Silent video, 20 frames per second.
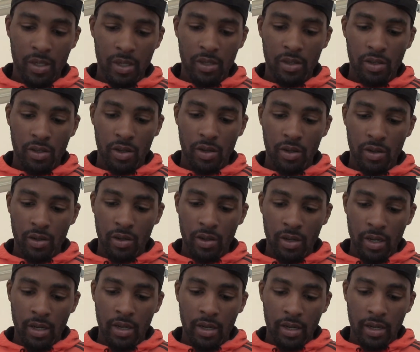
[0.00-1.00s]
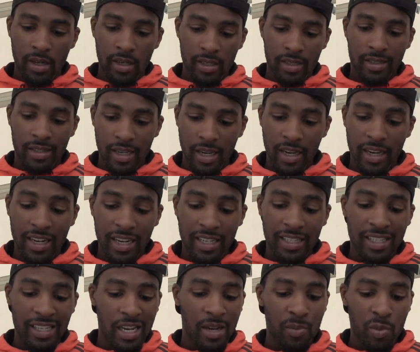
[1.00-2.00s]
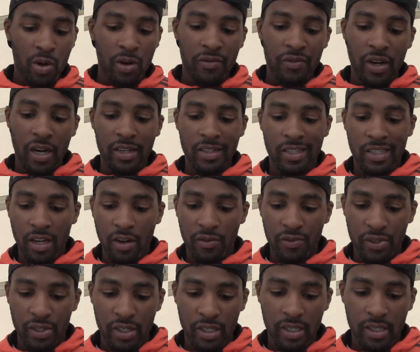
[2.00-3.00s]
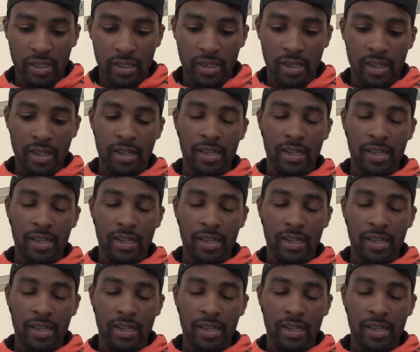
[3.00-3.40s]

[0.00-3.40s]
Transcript: So, an example of unselfishness.